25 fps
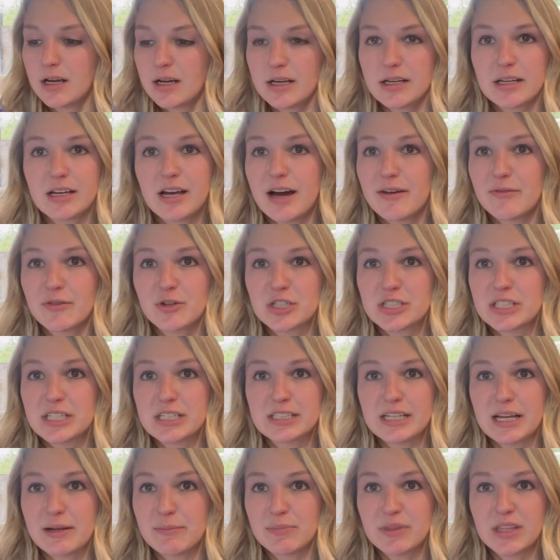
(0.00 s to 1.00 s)
The cover is the
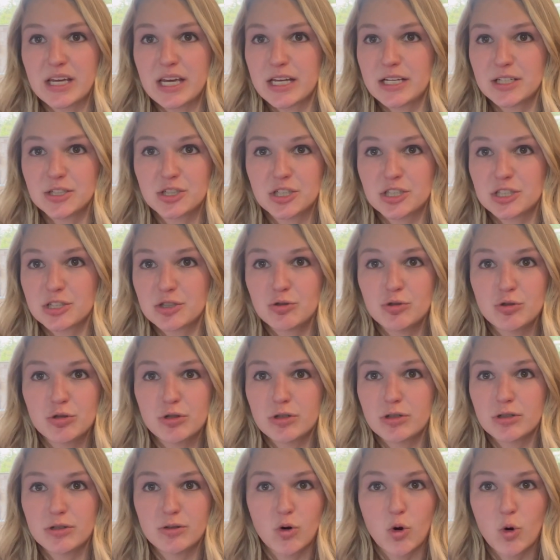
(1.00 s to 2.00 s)
same thing. Just
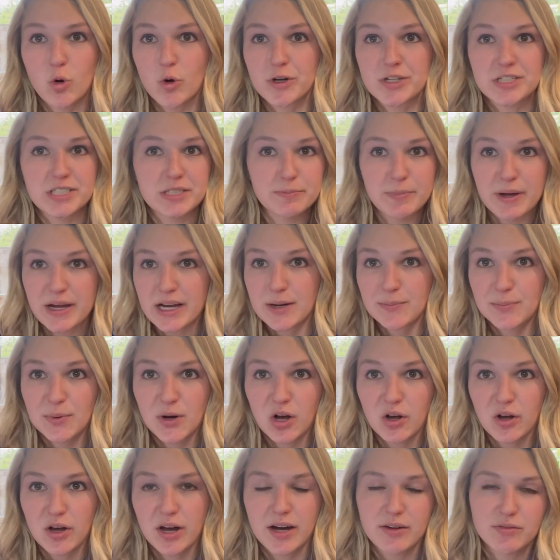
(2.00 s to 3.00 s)
Google horse mega
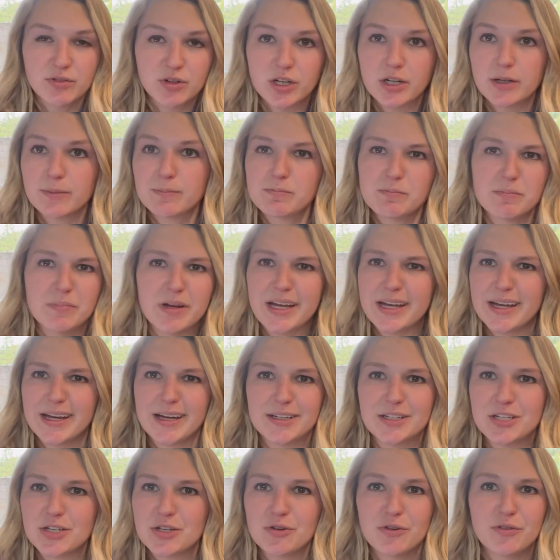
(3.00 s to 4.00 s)
ball cover
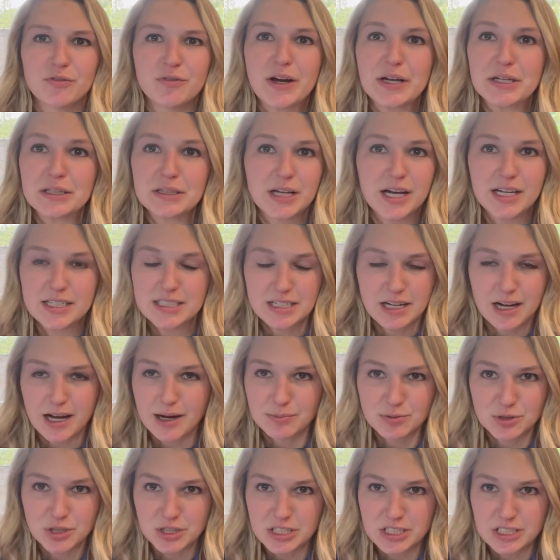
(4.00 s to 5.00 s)
and you'll find lots of
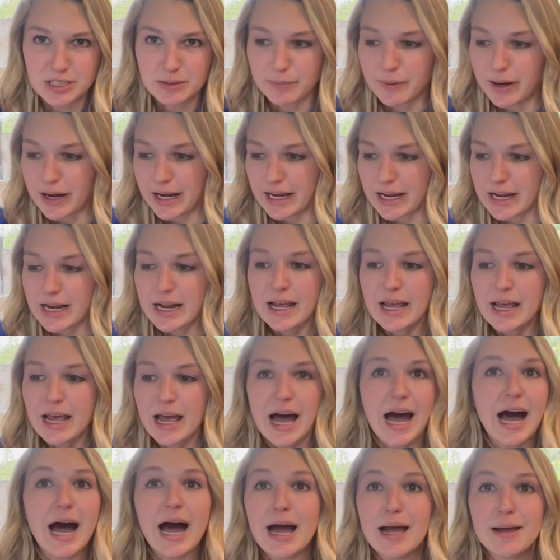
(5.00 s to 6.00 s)
options to buy it.
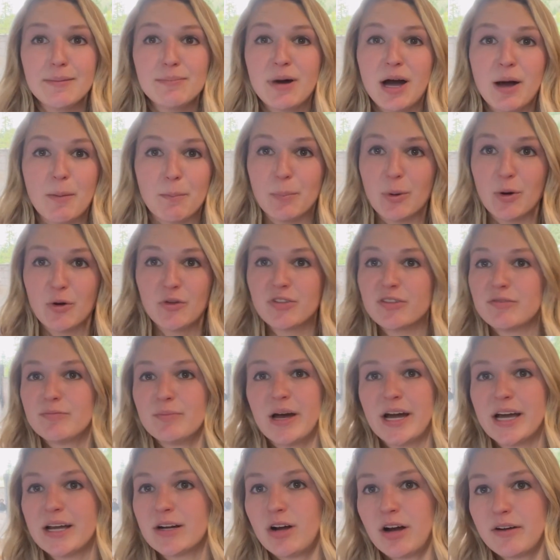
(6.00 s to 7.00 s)
I bought both of
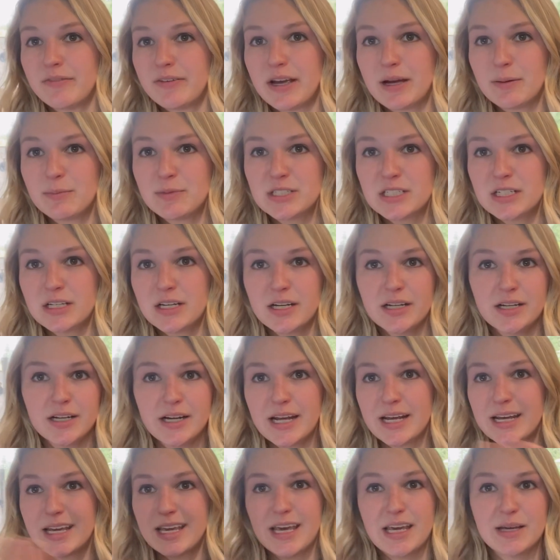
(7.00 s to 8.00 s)
mine off Amazon.
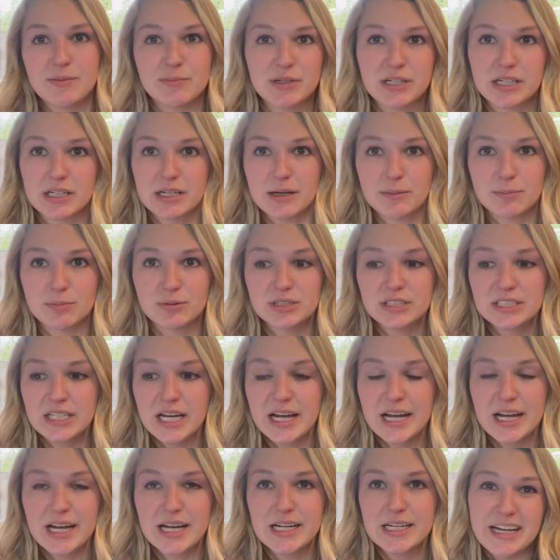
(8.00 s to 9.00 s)
It came in a couple
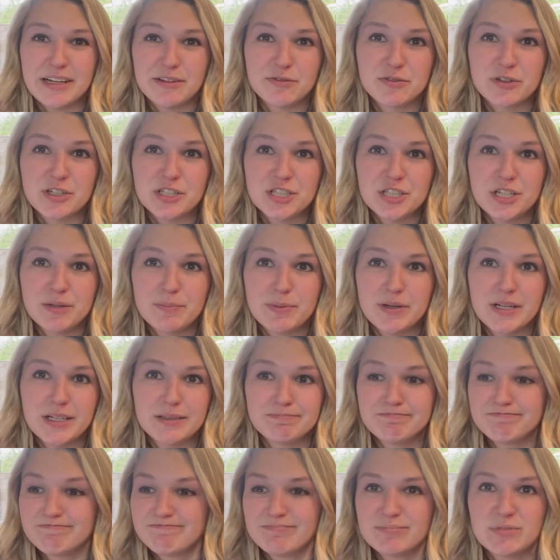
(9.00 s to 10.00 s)
days. I had free
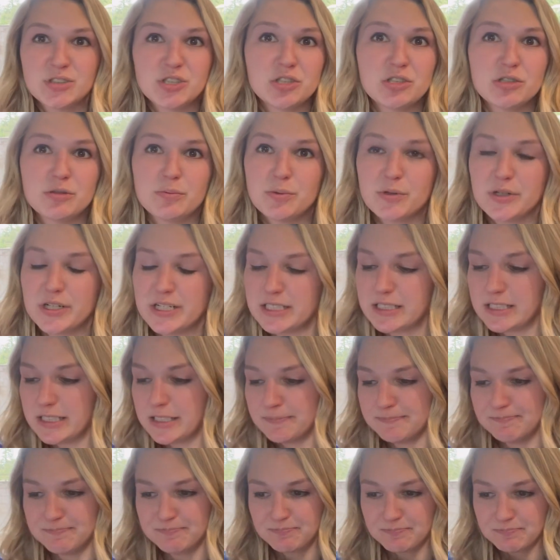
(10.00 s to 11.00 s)
shipping, super
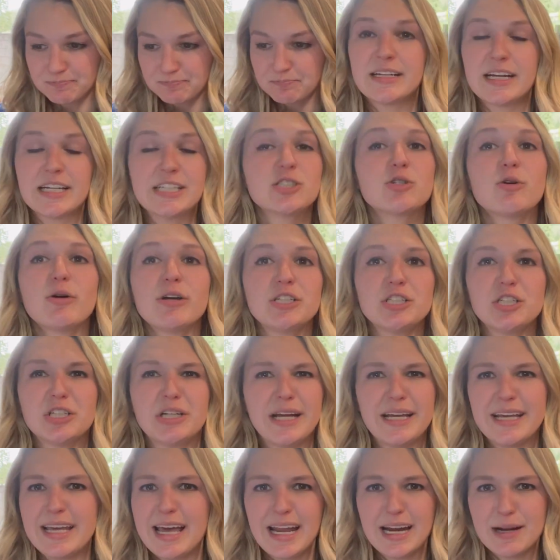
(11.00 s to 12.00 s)
easy. The next question
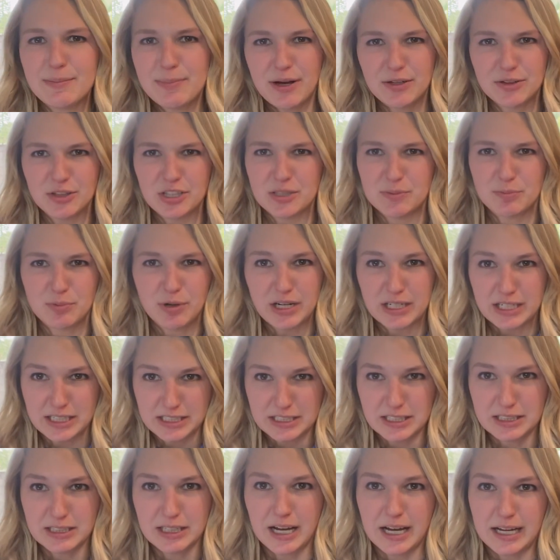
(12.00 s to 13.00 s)
I get about this
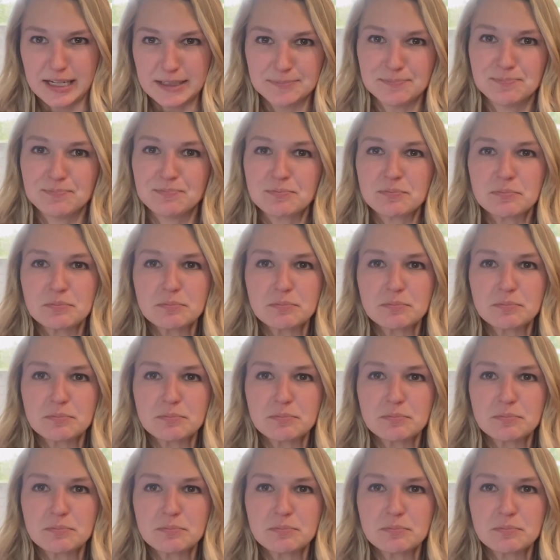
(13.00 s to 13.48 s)
product a lot